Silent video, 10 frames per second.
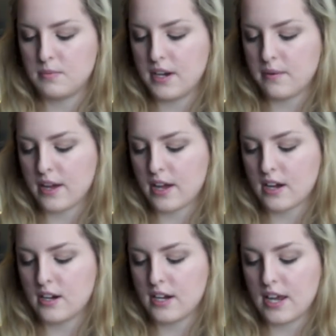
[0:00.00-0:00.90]
But anyway, I
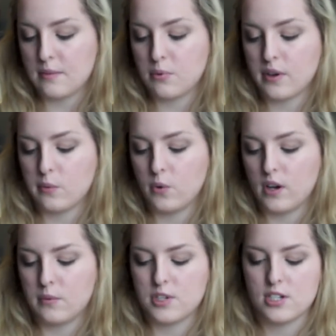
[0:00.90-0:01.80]
got an
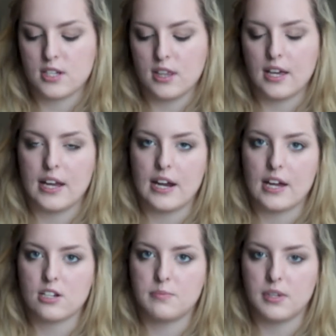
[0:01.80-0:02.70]
8.1, which is a light
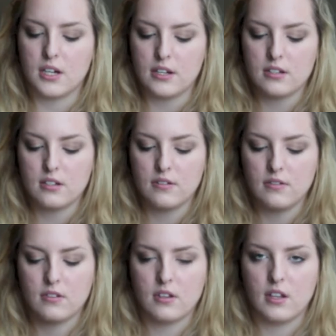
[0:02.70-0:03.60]
ash blonde,
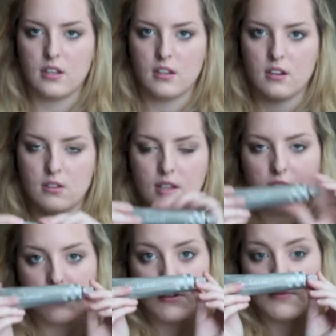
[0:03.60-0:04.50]
and the
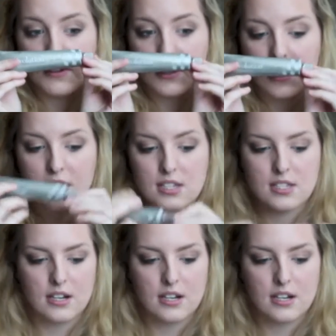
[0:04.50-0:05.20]
little tubes look like this.